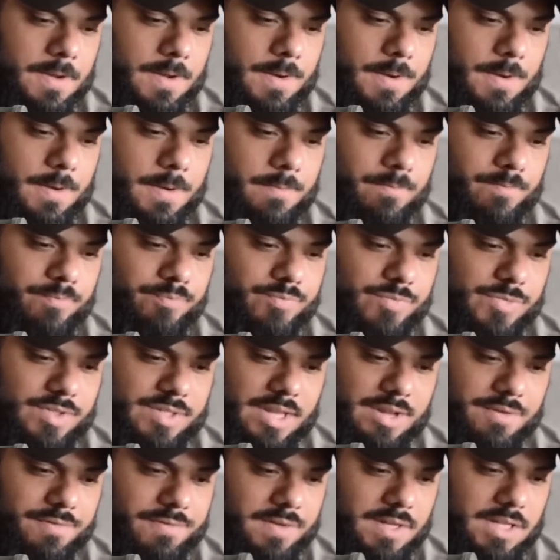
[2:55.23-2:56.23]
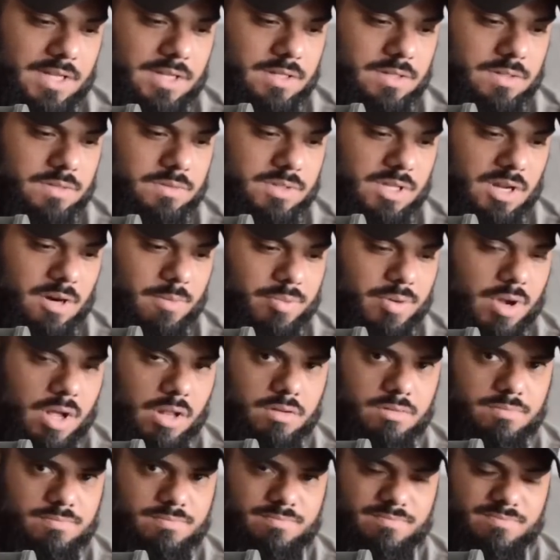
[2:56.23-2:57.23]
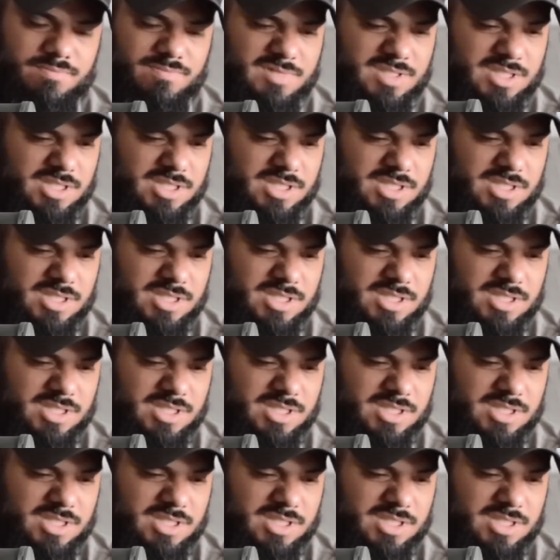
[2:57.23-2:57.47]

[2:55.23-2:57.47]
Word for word: um, safely without a problem,